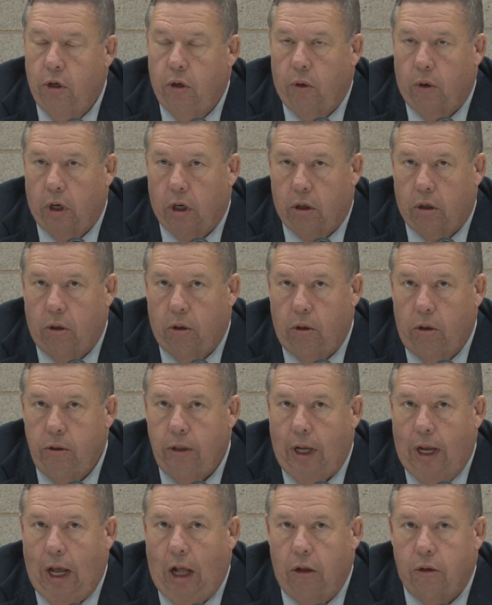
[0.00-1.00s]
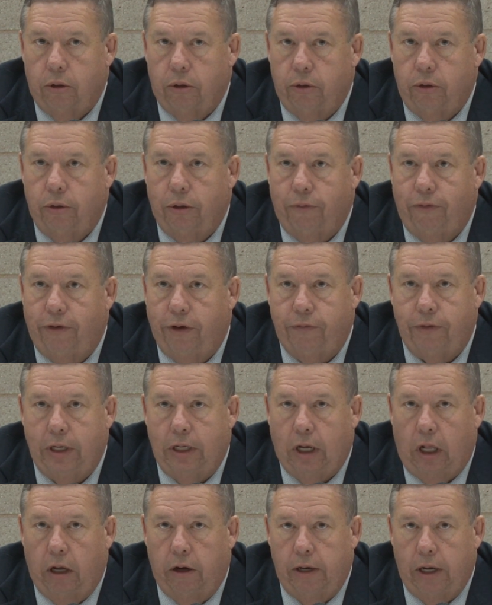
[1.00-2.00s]
or a cold, I'll go to a $50
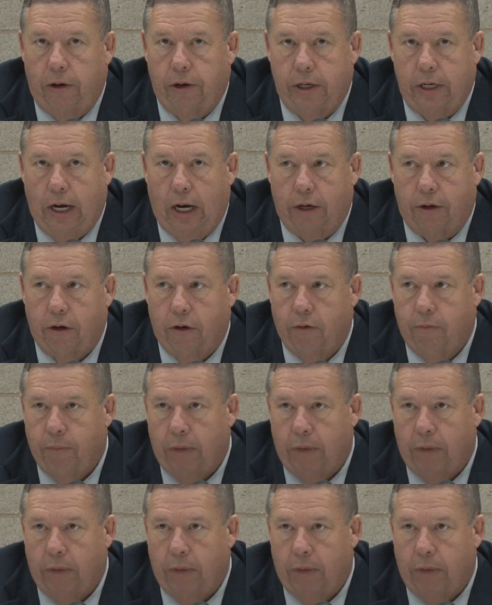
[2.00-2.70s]
an hour doctor.